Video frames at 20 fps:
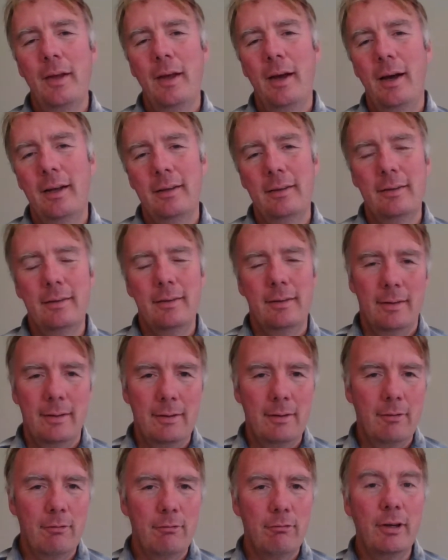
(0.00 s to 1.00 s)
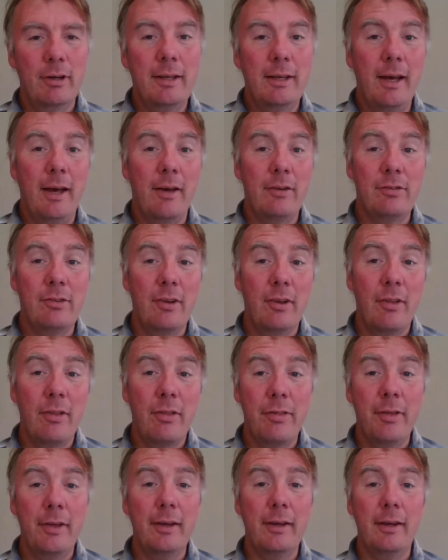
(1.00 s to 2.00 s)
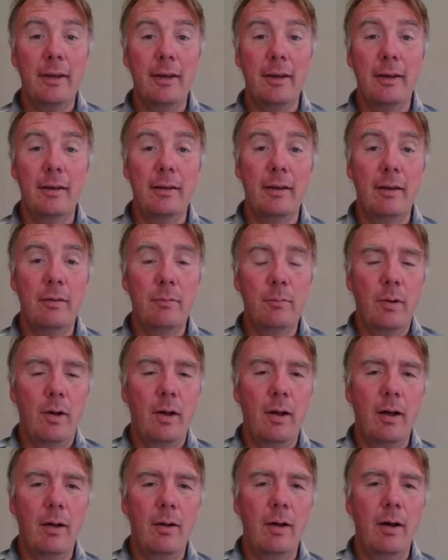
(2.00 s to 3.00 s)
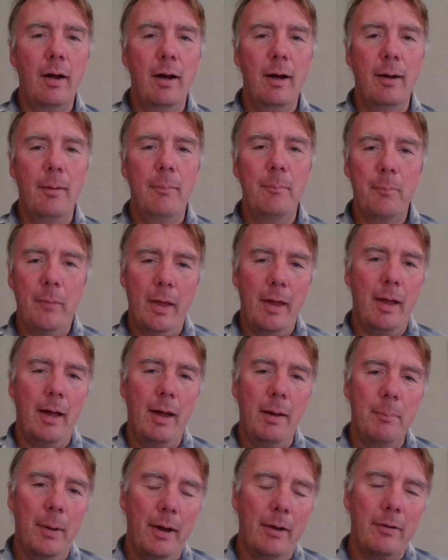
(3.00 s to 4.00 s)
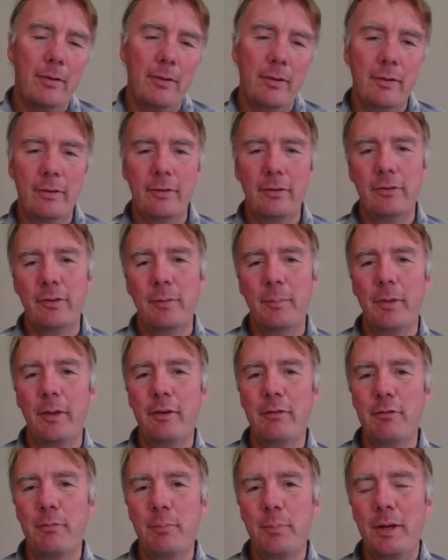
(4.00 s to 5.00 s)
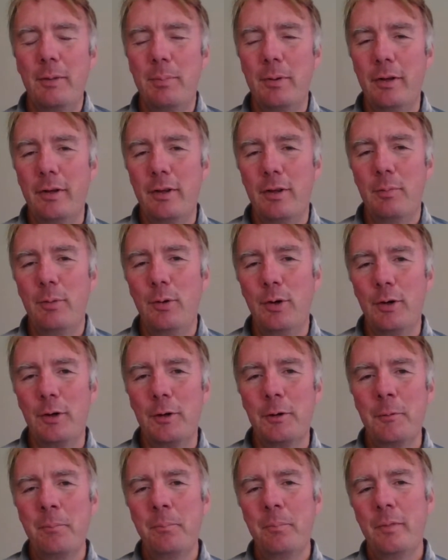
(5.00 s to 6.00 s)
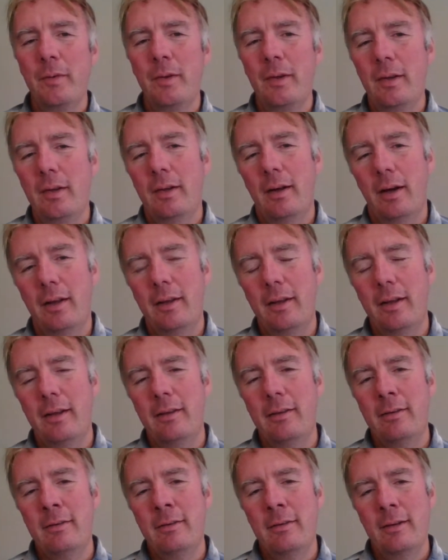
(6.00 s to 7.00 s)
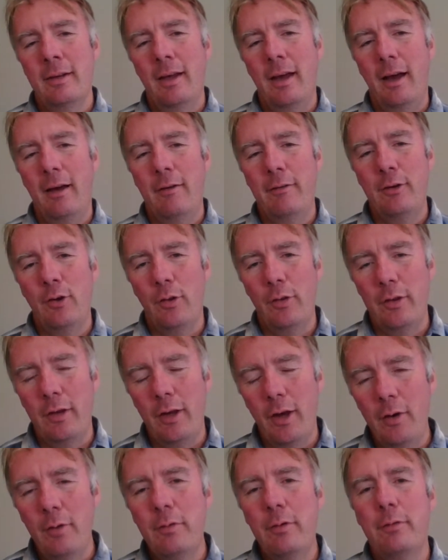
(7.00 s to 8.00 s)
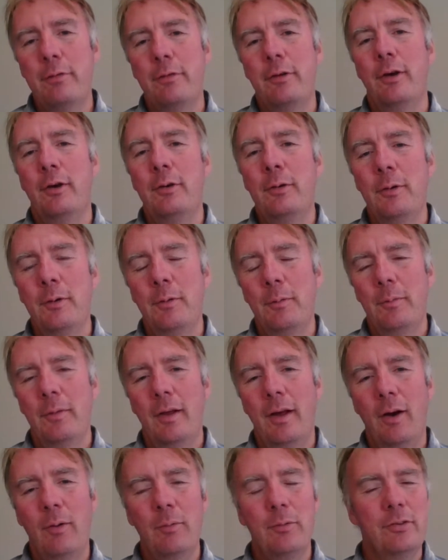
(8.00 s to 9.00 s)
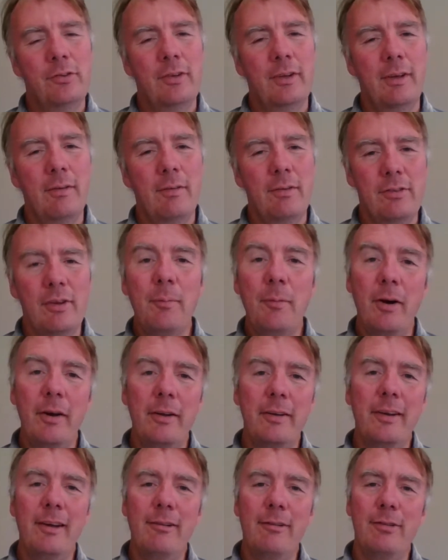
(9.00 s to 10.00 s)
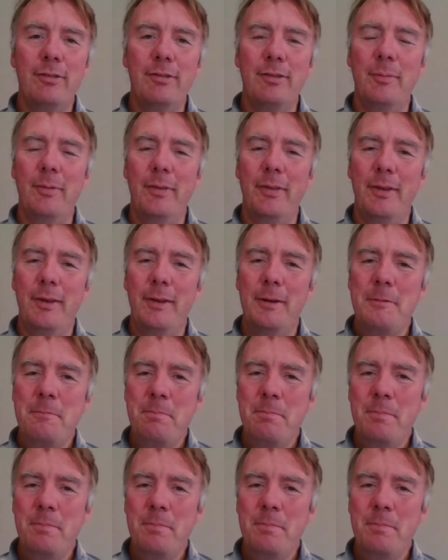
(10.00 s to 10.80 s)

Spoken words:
and really get us thinking and then about some of the different people in the book. And then, having got the overview, I'm just to give us some idea of some of the